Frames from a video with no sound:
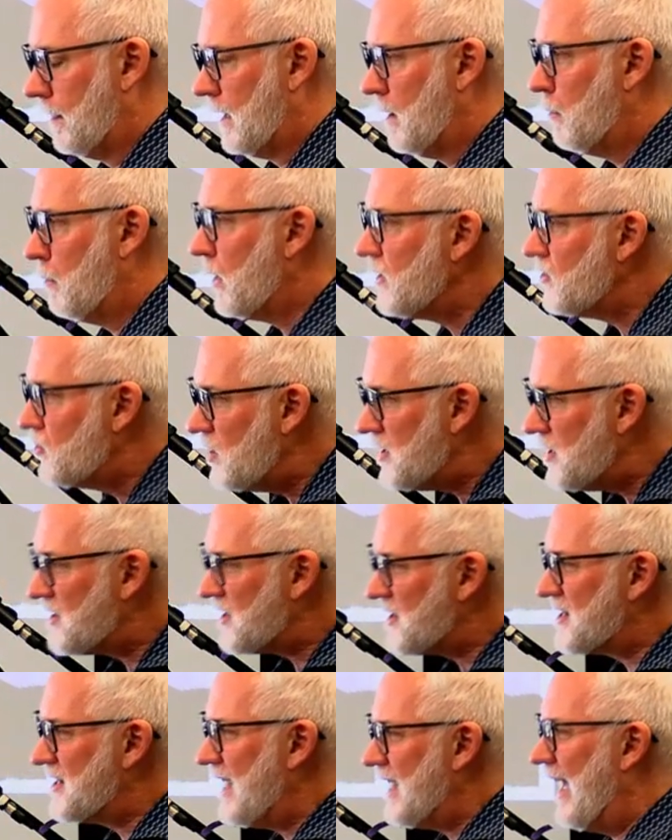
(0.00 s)
But Jesus
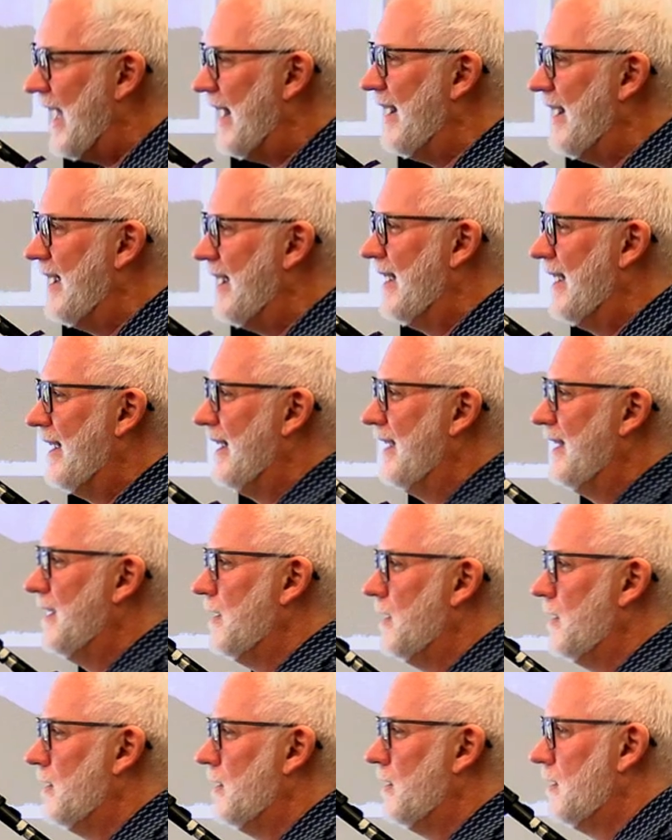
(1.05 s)
said
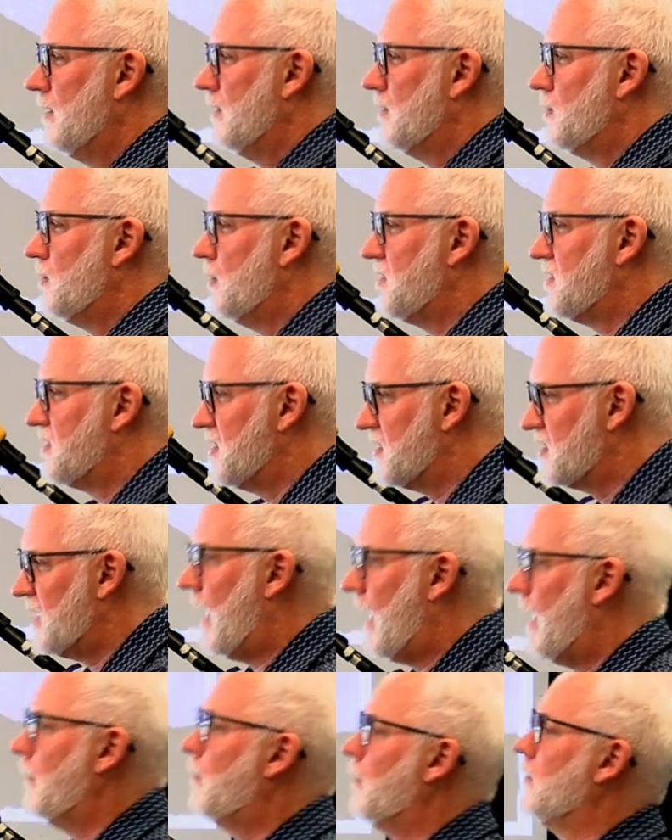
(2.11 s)
to his
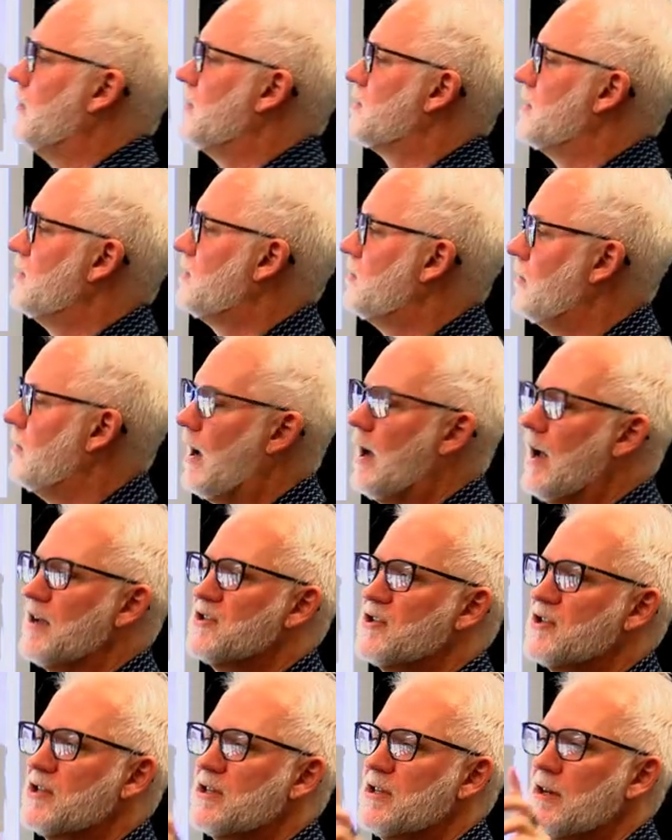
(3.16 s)
disciples and to
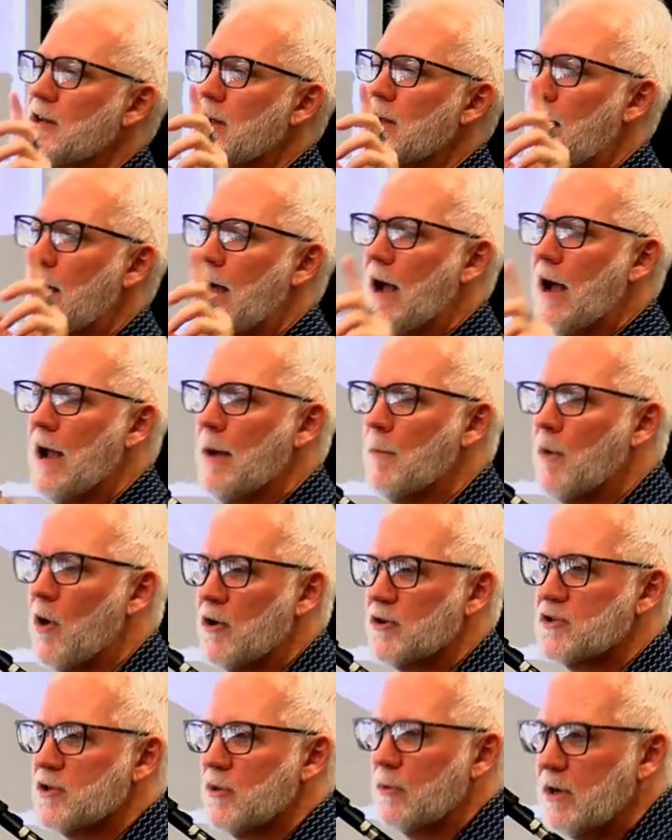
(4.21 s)
us, I am
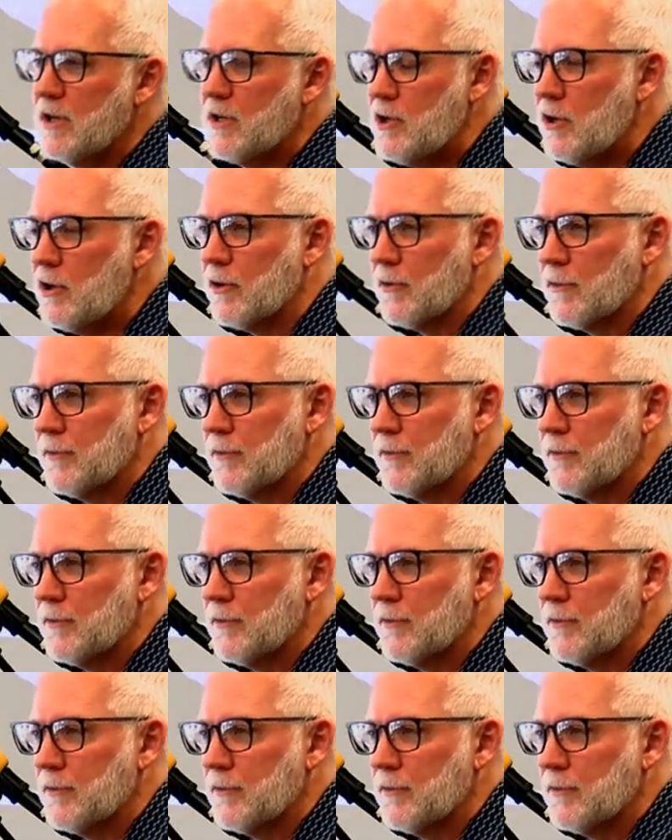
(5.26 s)
also in you.